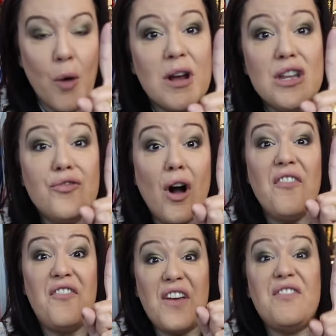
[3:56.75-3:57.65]
When you've
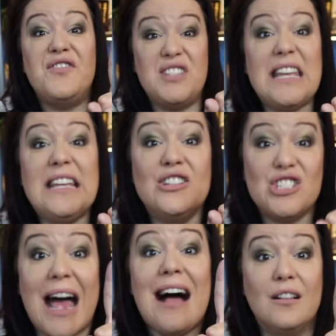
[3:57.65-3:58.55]
got 15
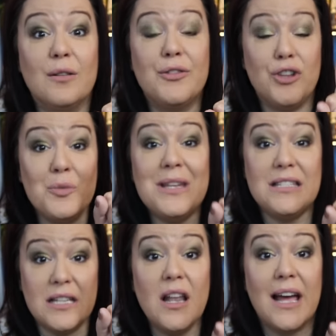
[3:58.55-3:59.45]
shelves, you
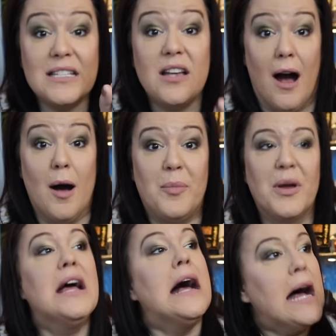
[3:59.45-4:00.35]
need to light up.
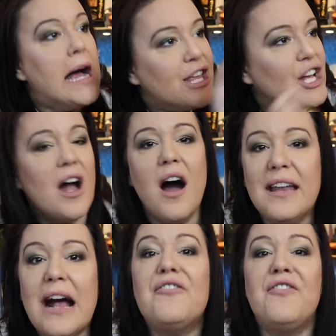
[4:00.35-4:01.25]
You
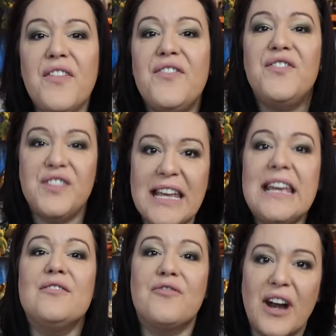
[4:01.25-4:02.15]
can't have
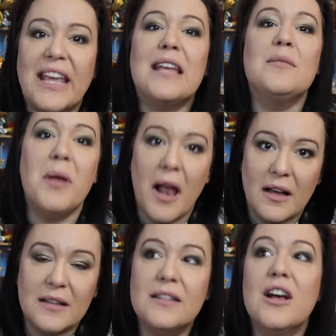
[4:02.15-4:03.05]
15 freaking
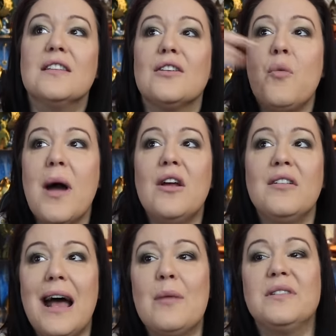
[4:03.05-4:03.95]
plugs. So I went
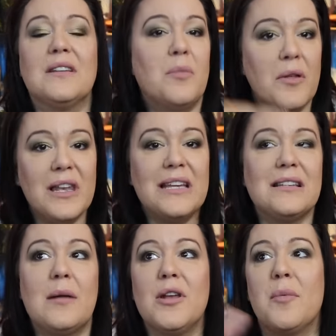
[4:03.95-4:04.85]
on Amazon, I put the
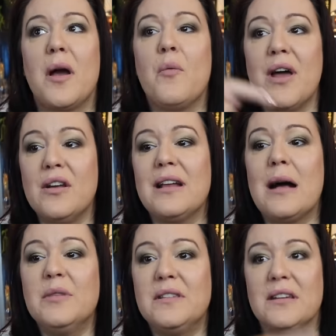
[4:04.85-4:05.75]
link down but I went on
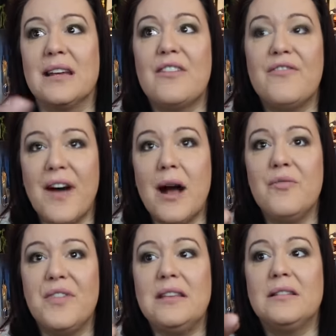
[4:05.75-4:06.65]
Amazon and I
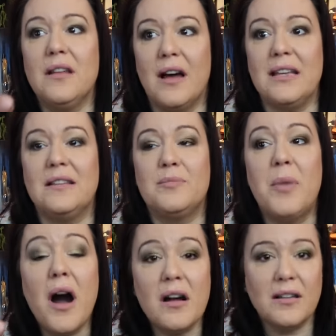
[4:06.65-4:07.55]
found these lights,
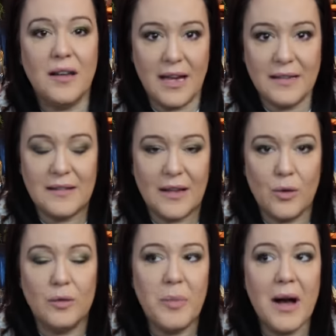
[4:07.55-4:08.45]
puck lights they're
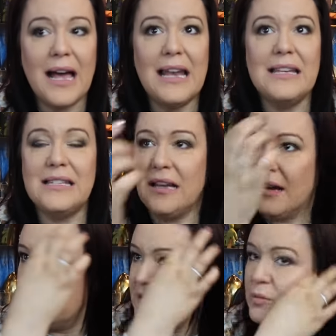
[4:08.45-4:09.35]
called, puck LED
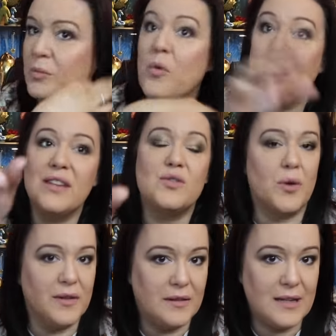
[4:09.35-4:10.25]
lights, white
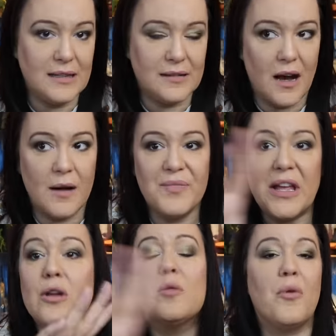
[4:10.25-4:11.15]
ones these are.
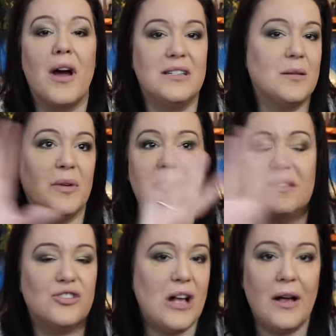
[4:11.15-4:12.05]
They look brighter
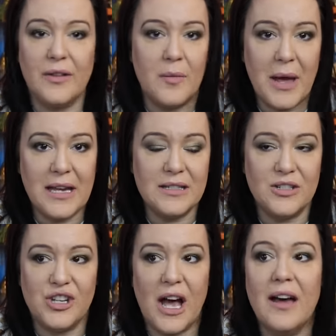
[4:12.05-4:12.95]
because the shelves aren't
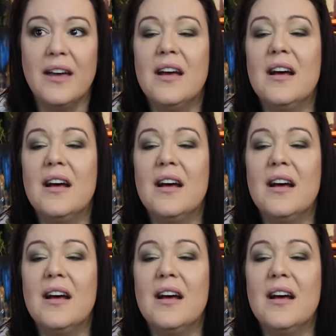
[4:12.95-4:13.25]
painted yet.